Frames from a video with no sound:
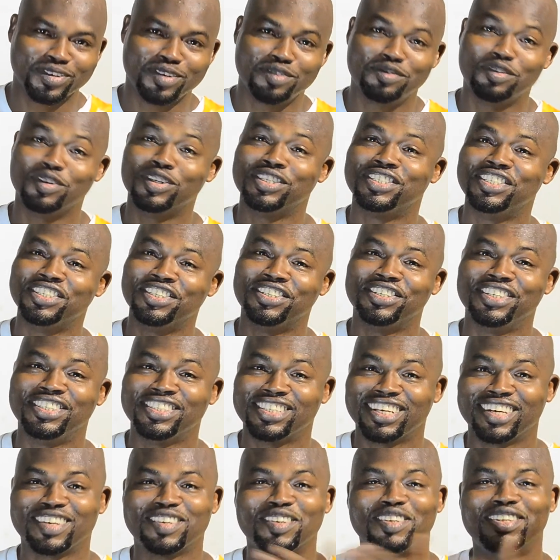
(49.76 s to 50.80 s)
First degree,
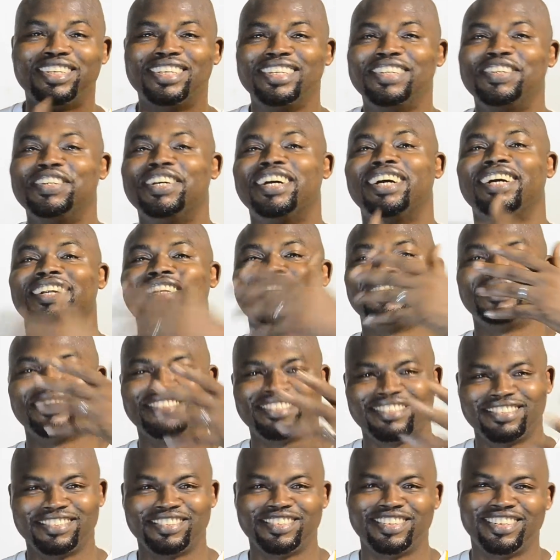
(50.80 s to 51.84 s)
second degree, and
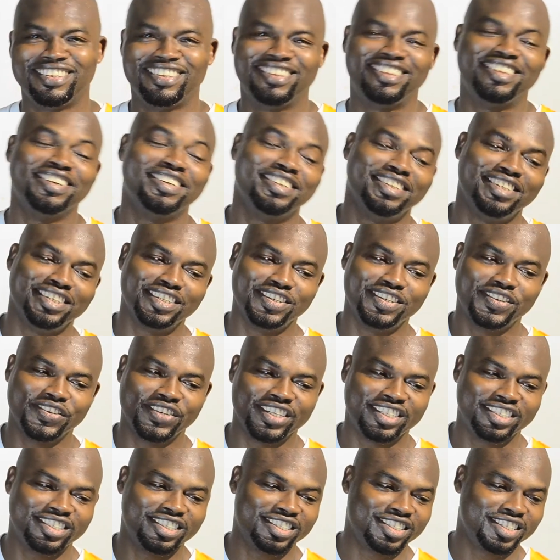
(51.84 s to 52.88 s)
third
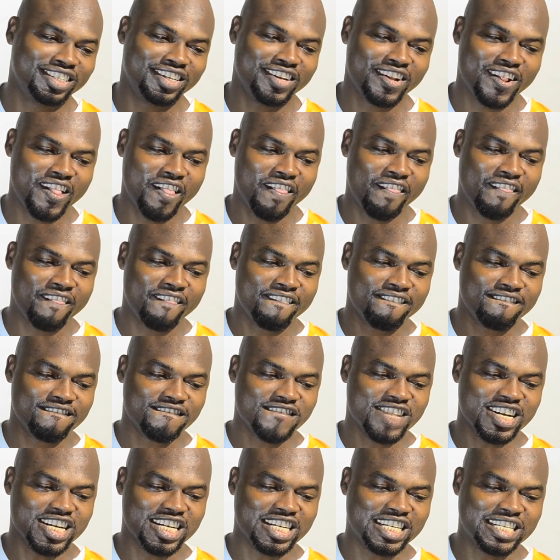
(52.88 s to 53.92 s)
degrees.
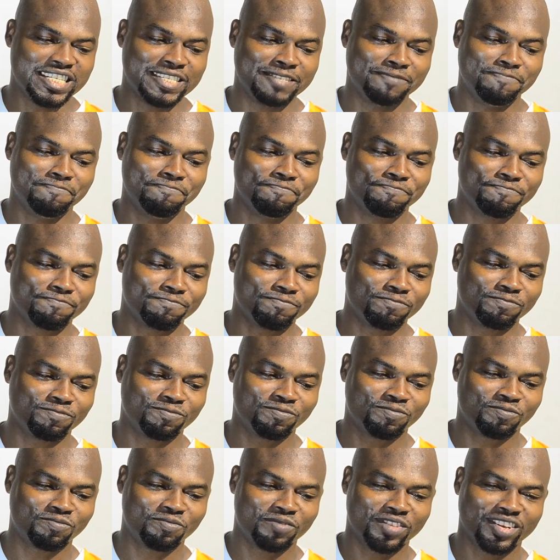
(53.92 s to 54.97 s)
Um,
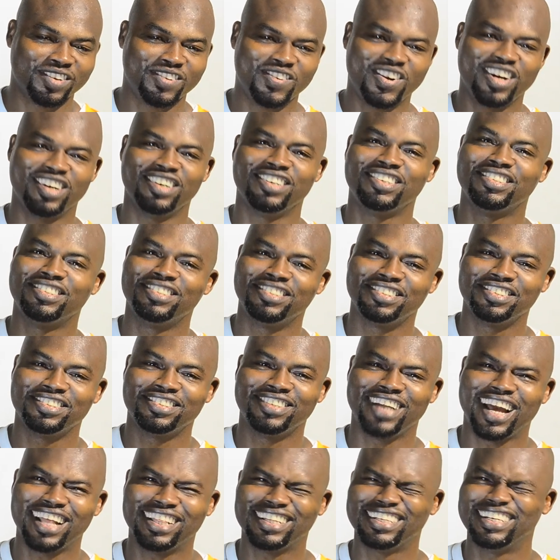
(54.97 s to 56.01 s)
well,
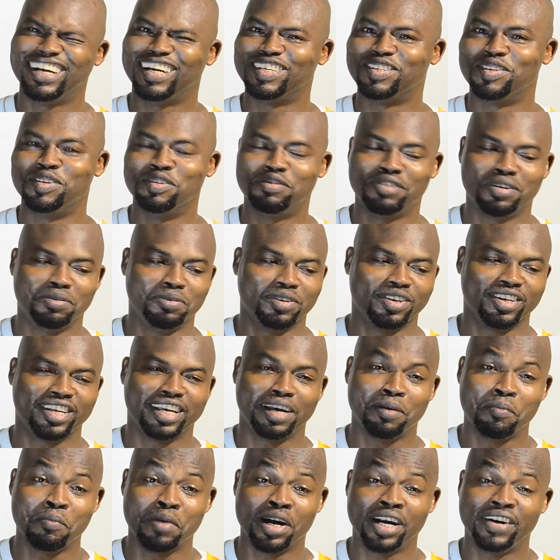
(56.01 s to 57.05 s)
I think that was Olufemi Okeyari.
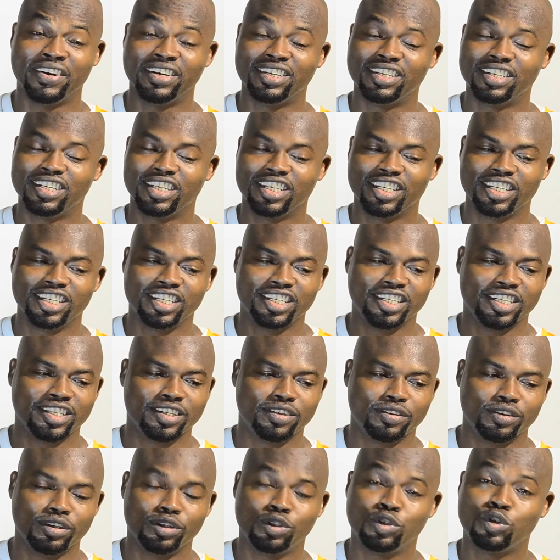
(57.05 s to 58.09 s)
I'm married
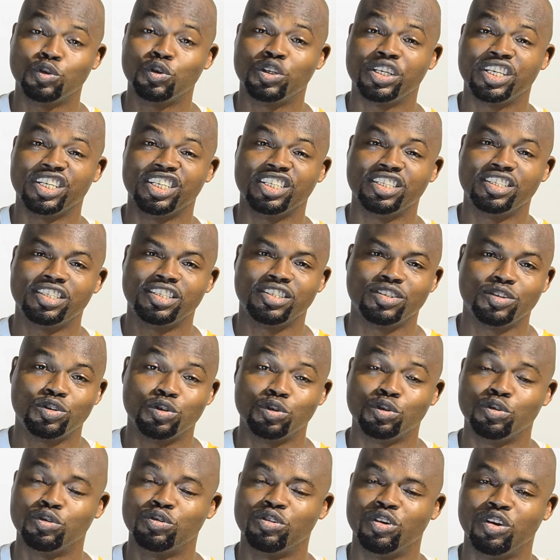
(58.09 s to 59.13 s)
two kids, two
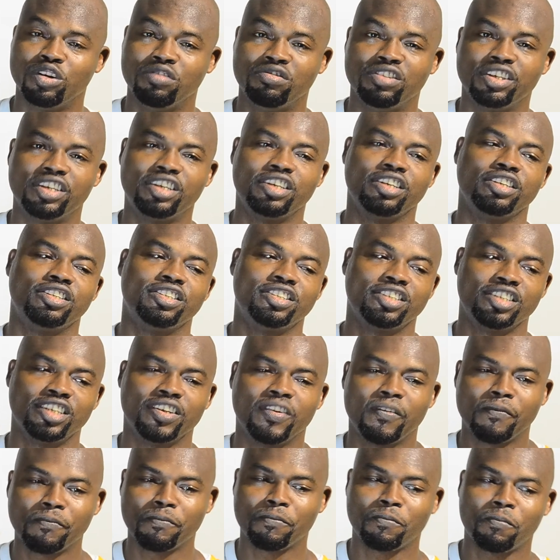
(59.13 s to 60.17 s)
lovely kids.
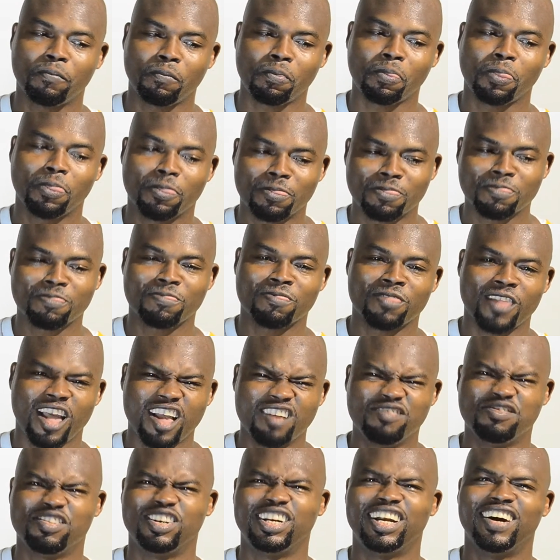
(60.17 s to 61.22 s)

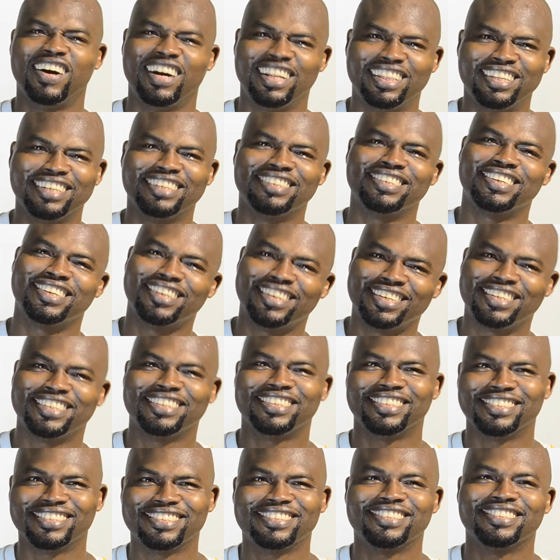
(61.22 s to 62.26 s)
For now, I think
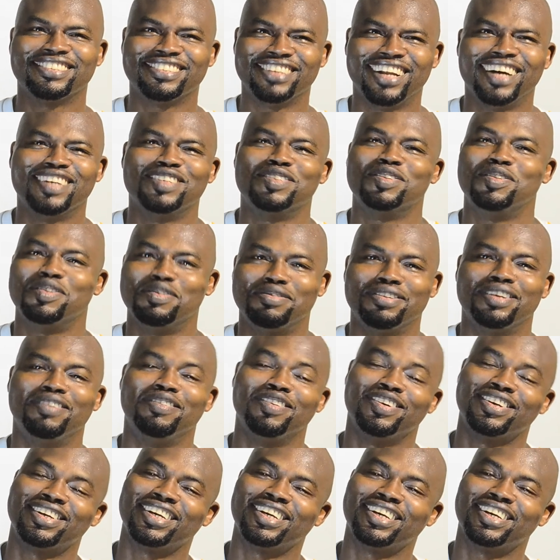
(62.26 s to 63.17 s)
that's really fair.